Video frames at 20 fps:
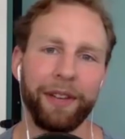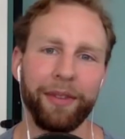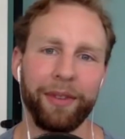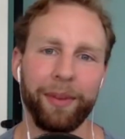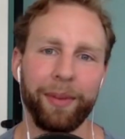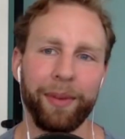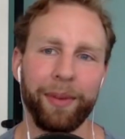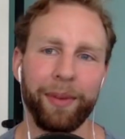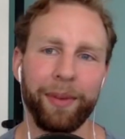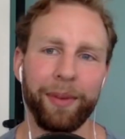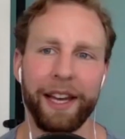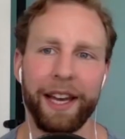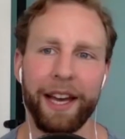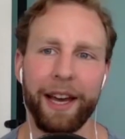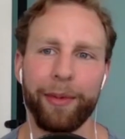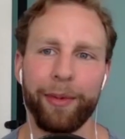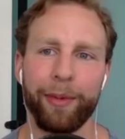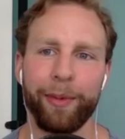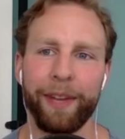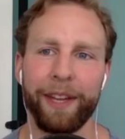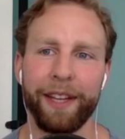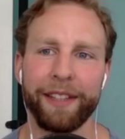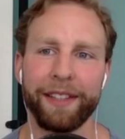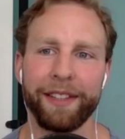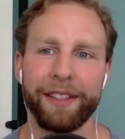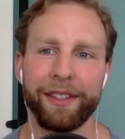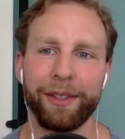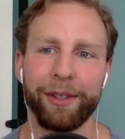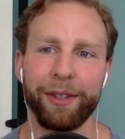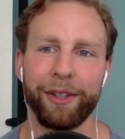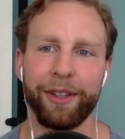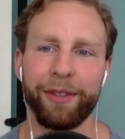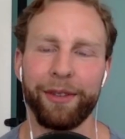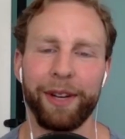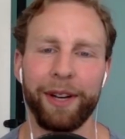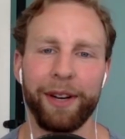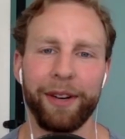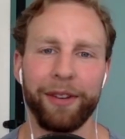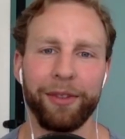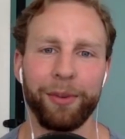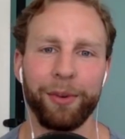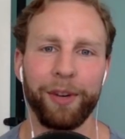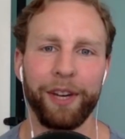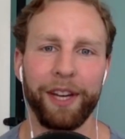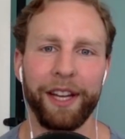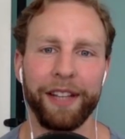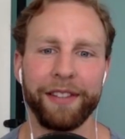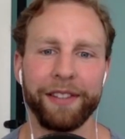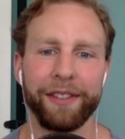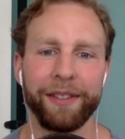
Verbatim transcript: make that happen, man. 'Cause you're only 3 hours away. So